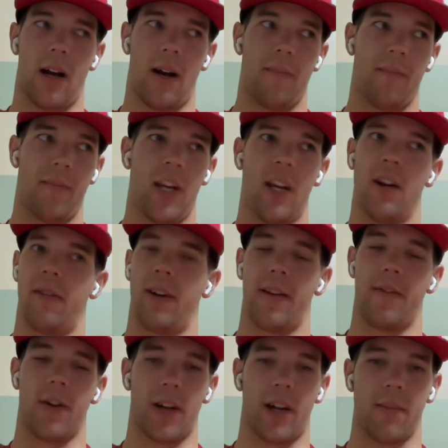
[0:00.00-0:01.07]
um, you know,
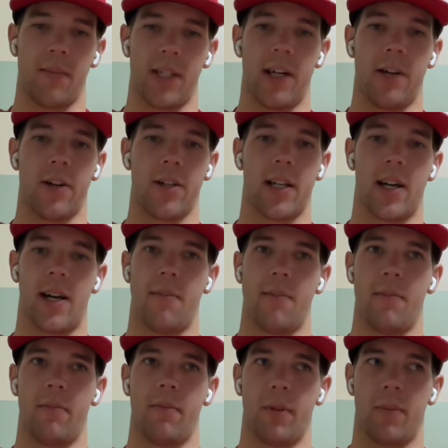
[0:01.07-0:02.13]
whenever it comes dinner time,